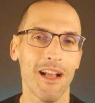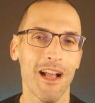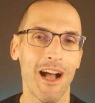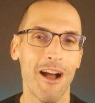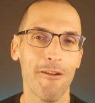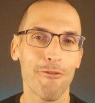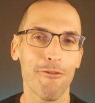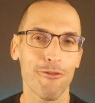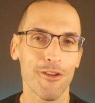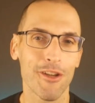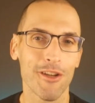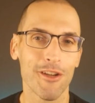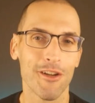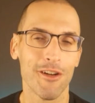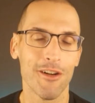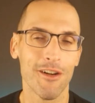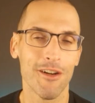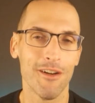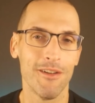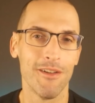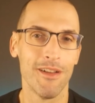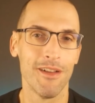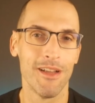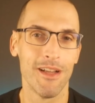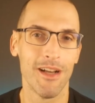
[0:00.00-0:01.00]

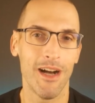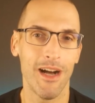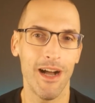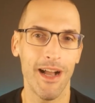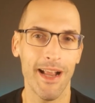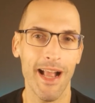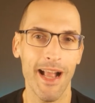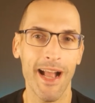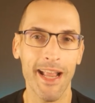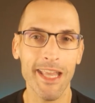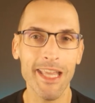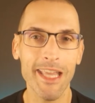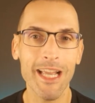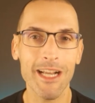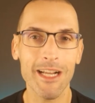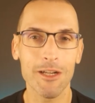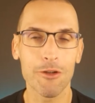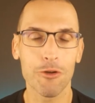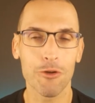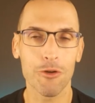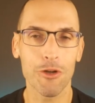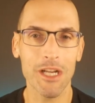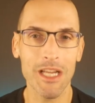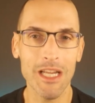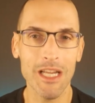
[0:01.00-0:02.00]
feel I
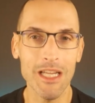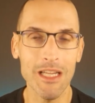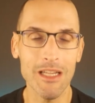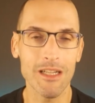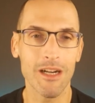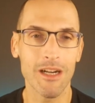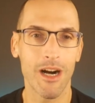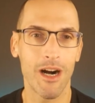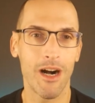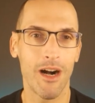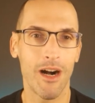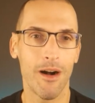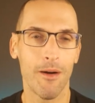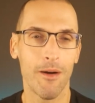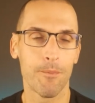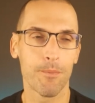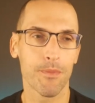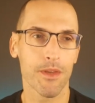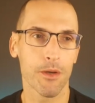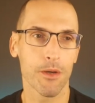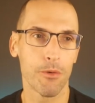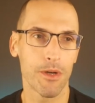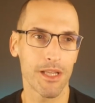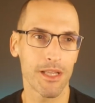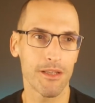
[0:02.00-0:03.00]
agree
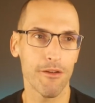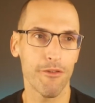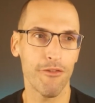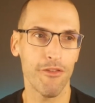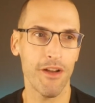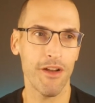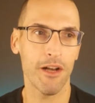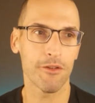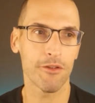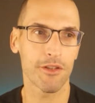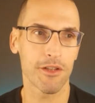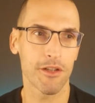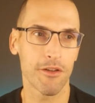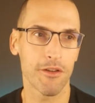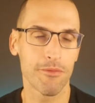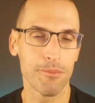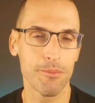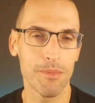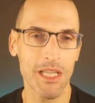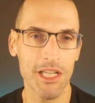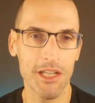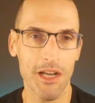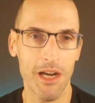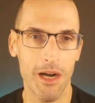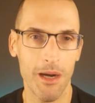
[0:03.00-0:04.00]
with the founder of
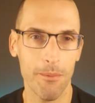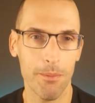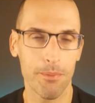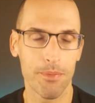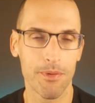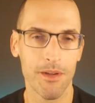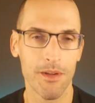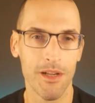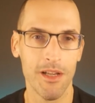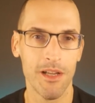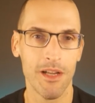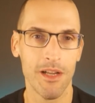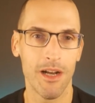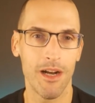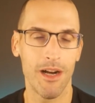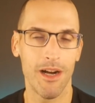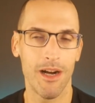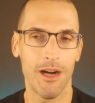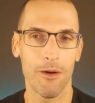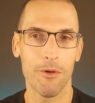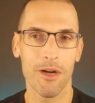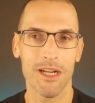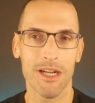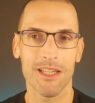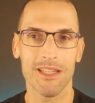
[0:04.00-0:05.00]
Meetup
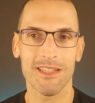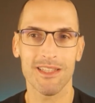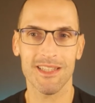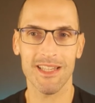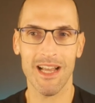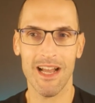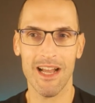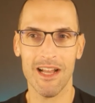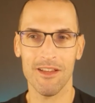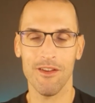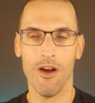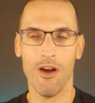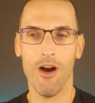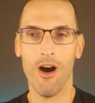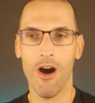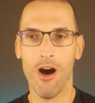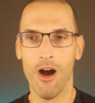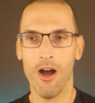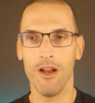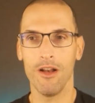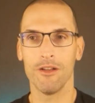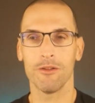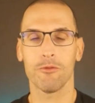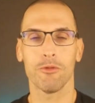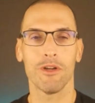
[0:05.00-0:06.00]
when he said
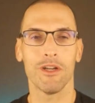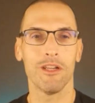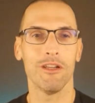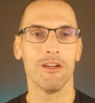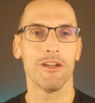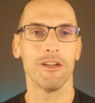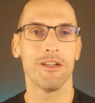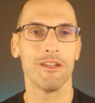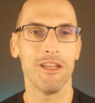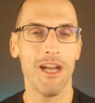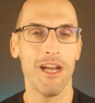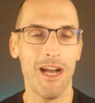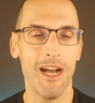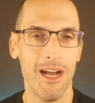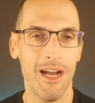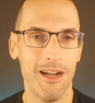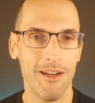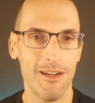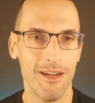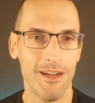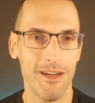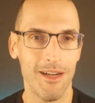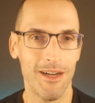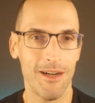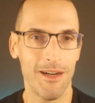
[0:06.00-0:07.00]
on Twitter
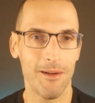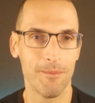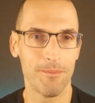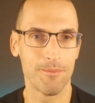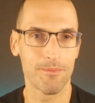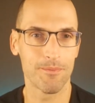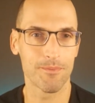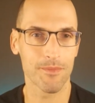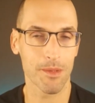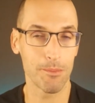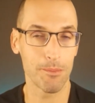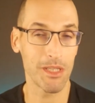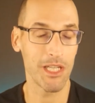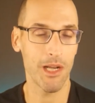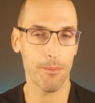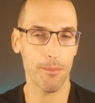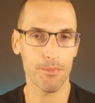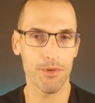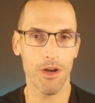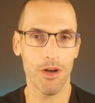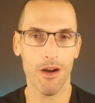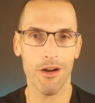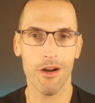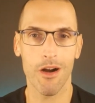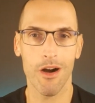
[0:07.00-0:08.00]
that
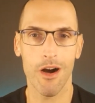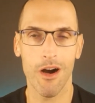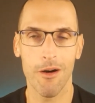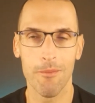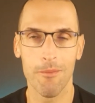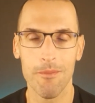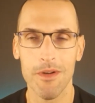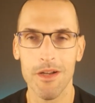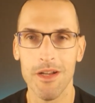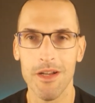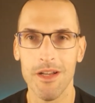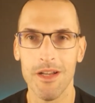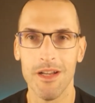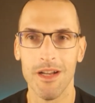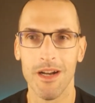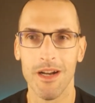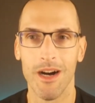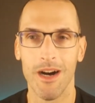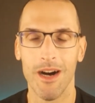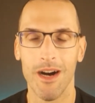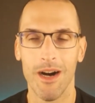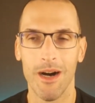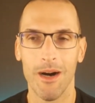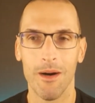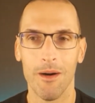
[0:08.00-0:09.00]
meetup.com,
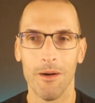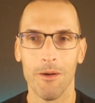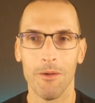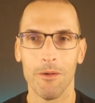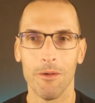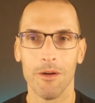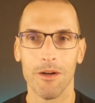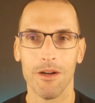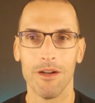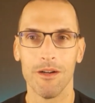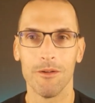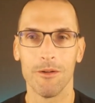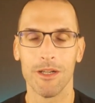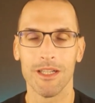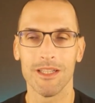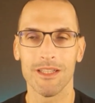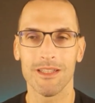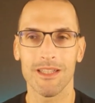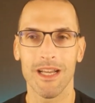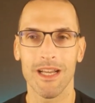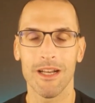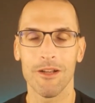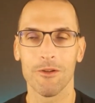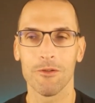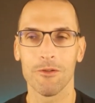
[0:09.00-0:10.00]
where he
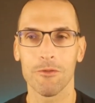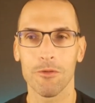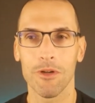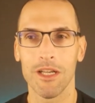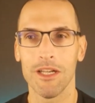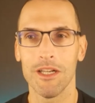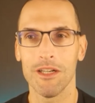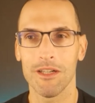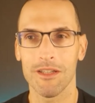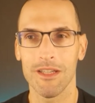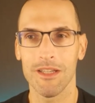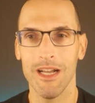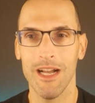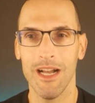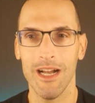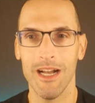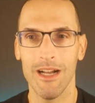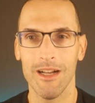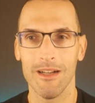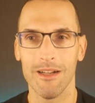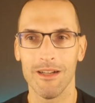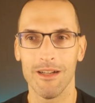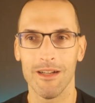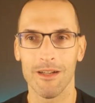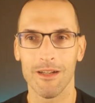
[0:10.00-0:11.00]
said on Twitter
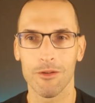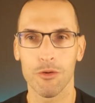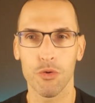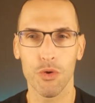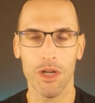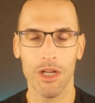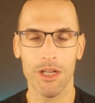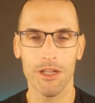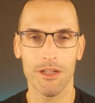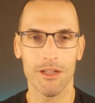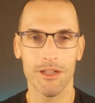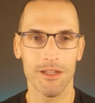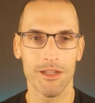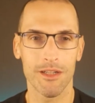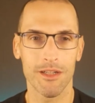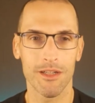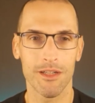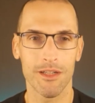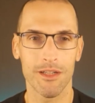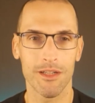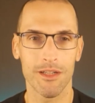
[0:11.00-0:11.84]
that Twitter is